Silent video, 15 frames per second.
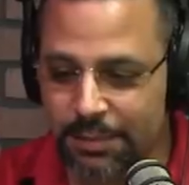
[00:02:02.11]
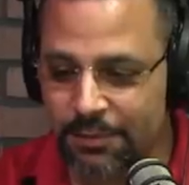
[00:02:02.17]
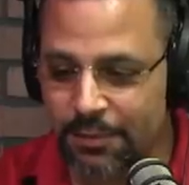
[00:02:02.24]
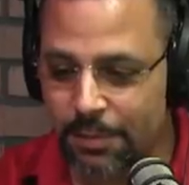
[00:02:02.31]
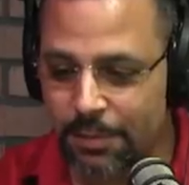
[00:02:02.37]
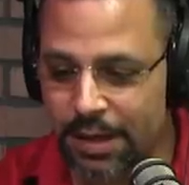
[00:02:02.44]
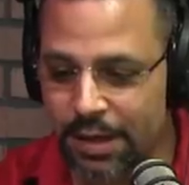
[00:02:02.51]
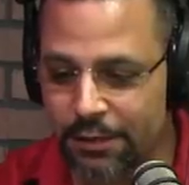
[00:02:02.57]

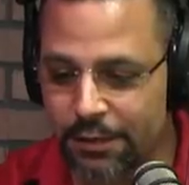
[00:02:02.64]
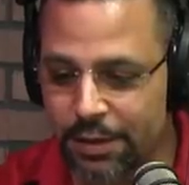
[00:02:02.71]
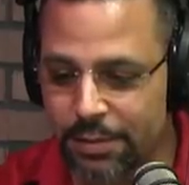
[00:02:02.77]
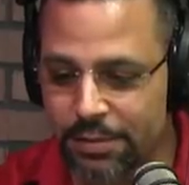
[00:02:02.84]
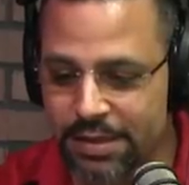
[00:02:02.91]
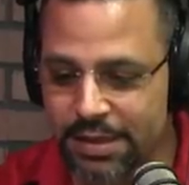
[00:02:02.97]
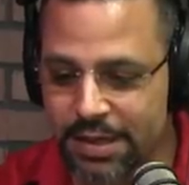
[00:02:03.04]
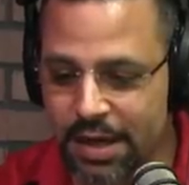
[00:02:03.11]
from an interview that
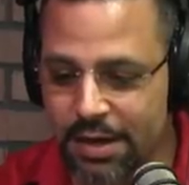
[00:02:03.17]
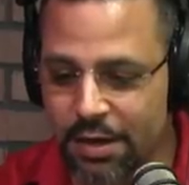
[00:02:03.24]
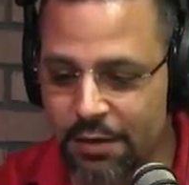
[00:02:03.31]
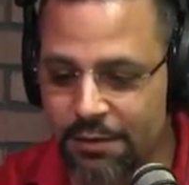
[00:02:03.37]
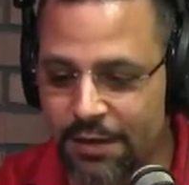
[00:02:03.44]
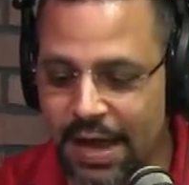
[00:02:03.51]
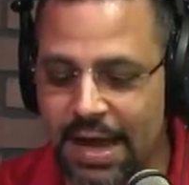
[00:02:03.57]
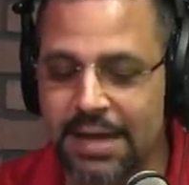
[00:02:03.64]
was done on
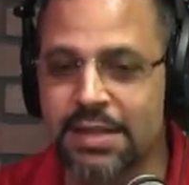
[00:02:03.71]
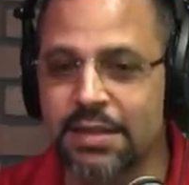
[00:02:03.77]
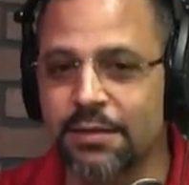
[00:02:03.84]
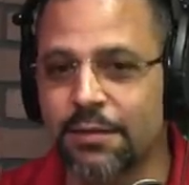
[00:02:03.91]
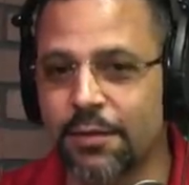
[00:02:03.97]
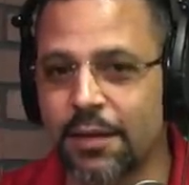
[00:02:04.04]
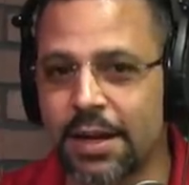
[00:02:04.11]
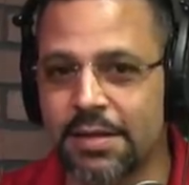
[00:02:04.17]
Fox
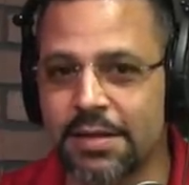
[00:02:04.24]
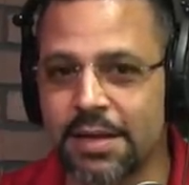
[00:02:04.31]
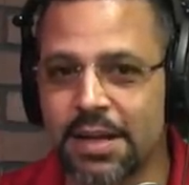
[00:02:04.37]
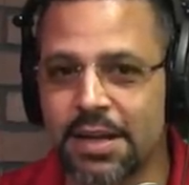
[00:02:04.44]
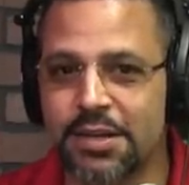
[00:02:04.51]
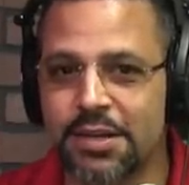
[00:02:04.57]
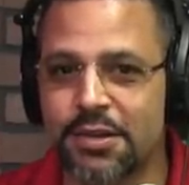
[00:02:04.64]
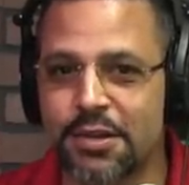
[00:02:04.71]
and Friends
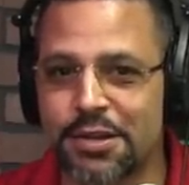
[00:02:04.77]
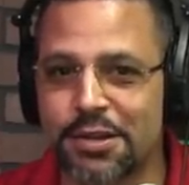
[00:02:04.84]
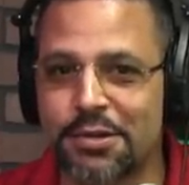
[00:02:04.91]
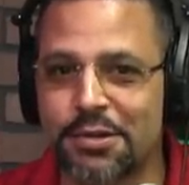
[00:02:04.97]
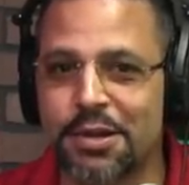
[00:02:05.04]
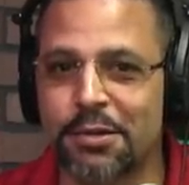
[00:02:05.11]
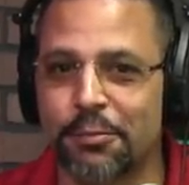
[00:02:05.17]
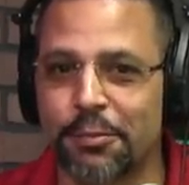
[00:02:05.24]
so that you
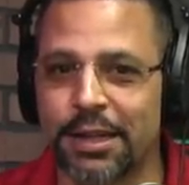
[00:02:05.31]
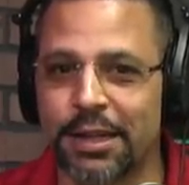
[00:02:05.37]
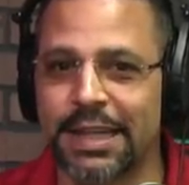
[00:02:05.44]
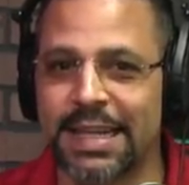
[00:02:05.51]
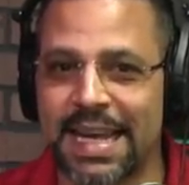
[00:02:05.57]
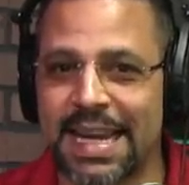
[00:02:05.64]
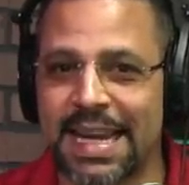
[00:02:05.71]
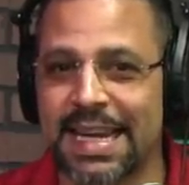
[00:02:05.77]
can
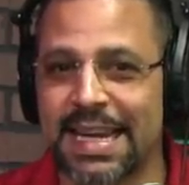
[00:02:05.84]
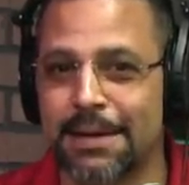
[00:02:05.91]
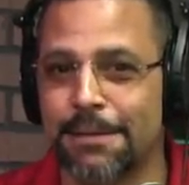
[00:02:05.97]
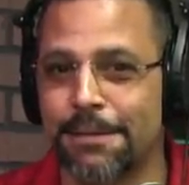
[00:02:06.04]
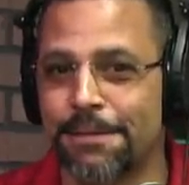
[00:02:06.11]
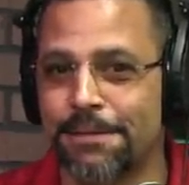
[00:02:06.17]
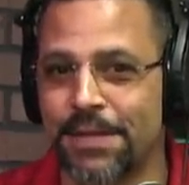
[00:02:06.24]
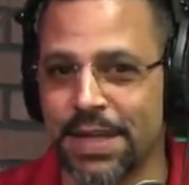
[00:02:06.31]
really kind of get a
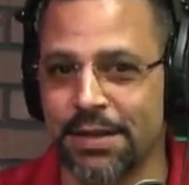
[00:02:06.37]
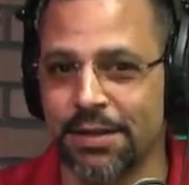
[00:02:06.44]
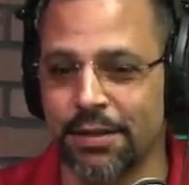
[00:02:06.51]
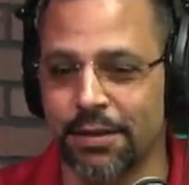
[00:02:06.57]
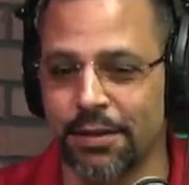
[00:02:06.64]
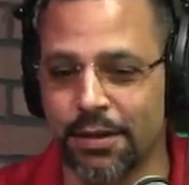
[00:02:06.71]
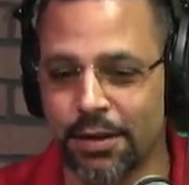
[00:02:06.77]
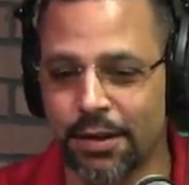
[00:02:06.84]

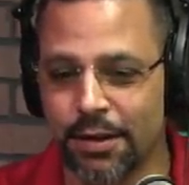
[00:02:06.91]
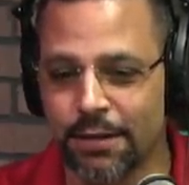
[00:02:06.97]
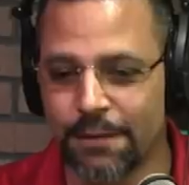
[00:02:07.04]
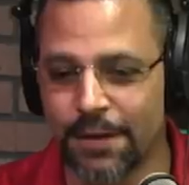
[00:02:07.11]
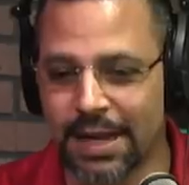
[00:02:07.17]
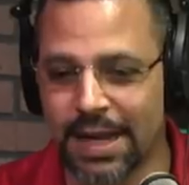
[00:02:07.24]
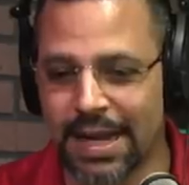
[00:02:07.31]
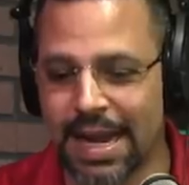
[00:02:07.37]
feel
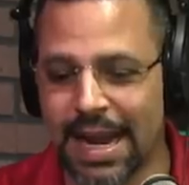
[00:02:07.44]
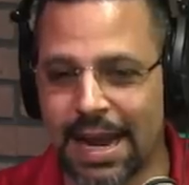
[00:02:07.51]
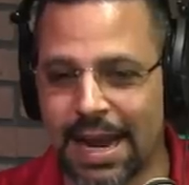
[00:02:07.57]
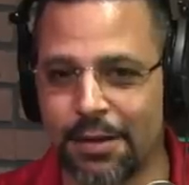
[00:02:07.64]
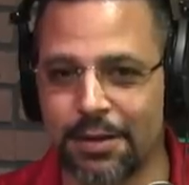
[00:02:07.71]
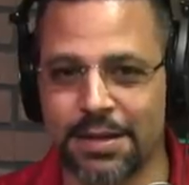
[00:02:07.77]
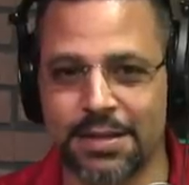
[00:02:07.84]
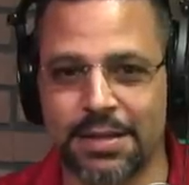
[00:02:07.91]
for kind of
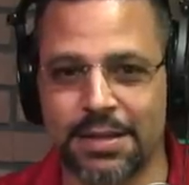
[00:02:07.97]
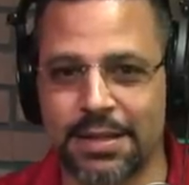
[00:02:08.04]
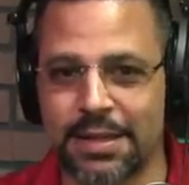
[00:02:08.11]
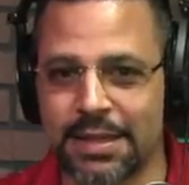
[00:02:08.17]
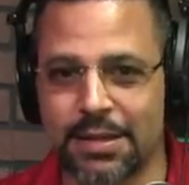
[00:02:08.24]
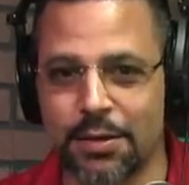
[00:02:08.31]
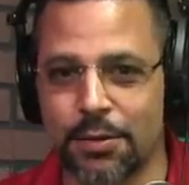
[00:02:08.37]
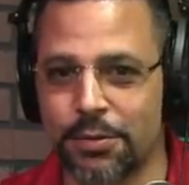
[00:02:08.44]
how
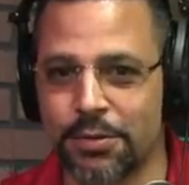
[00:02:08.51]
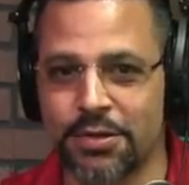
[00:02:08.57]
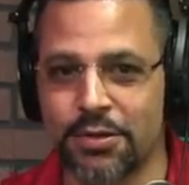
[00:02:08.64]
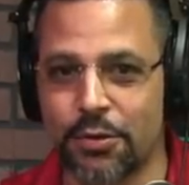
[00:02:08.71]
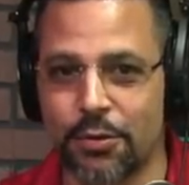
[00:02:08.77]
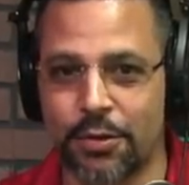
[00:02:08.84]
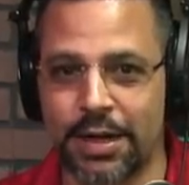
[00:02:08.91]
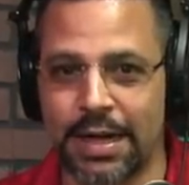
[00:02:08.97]
this whole
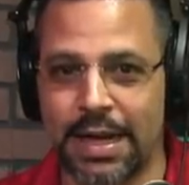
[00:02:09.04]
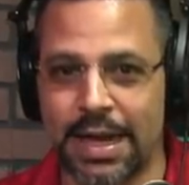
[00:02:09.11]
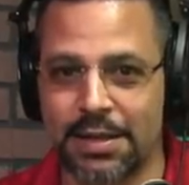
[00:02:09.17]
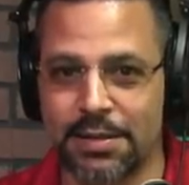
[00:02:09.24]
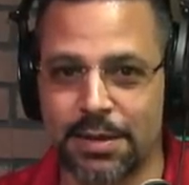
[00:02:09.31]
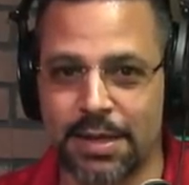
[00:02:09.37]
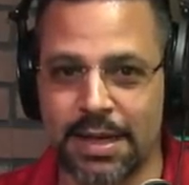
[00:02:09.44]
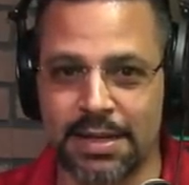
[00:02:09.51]
story
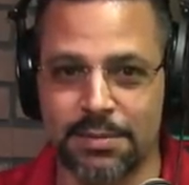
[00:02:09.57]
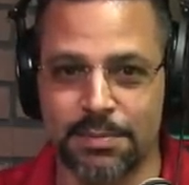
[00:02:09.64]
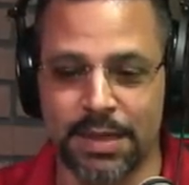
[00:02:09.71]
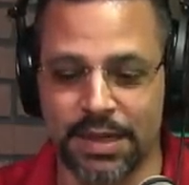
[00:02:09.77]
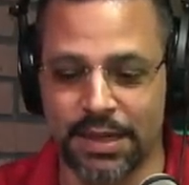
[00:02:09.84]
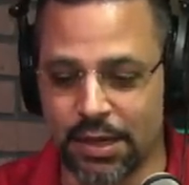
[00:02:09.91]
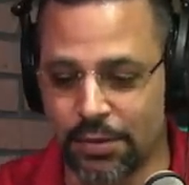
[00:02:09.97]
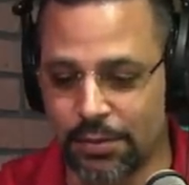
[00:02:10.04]
has
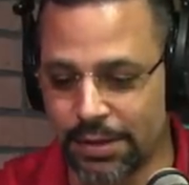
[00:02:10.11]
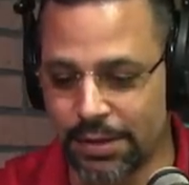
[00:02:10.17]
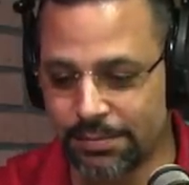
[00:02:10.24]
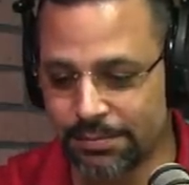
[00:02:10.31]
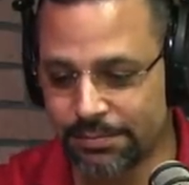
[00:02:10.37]
been going.